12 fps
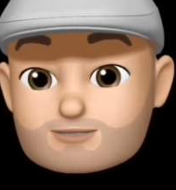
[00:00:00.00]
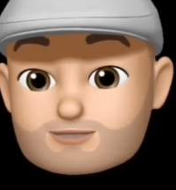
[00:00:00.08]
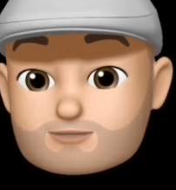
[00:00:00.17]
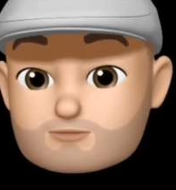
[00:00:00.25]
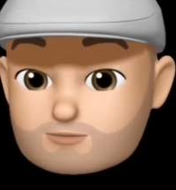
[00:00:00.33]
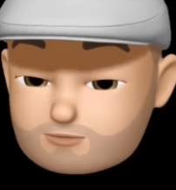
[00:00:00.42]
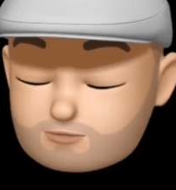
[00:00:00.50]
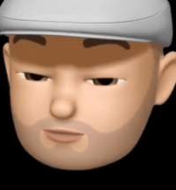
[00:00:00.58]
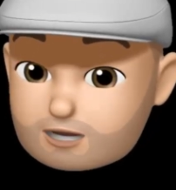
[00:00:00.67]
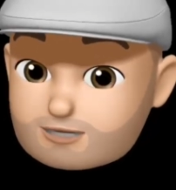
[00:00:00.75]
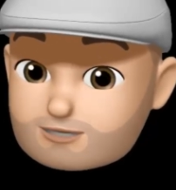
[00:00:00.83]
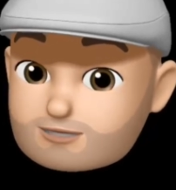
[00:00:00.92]
for
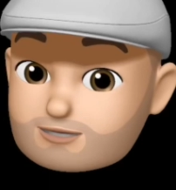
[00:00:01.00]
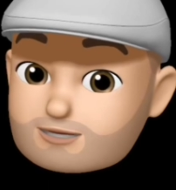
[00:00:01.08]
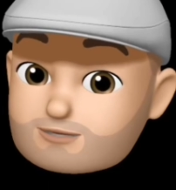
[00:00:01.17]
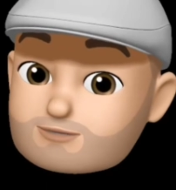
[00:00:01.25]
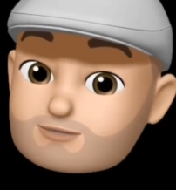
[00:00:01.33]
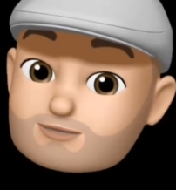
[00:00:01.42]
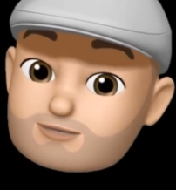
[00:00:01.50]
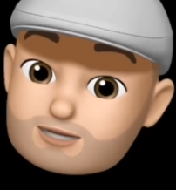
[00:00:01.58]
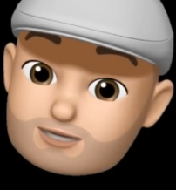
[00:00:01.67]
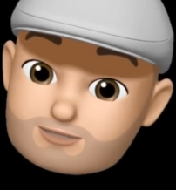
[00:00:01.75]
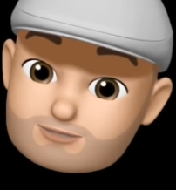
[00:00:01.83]
$400,000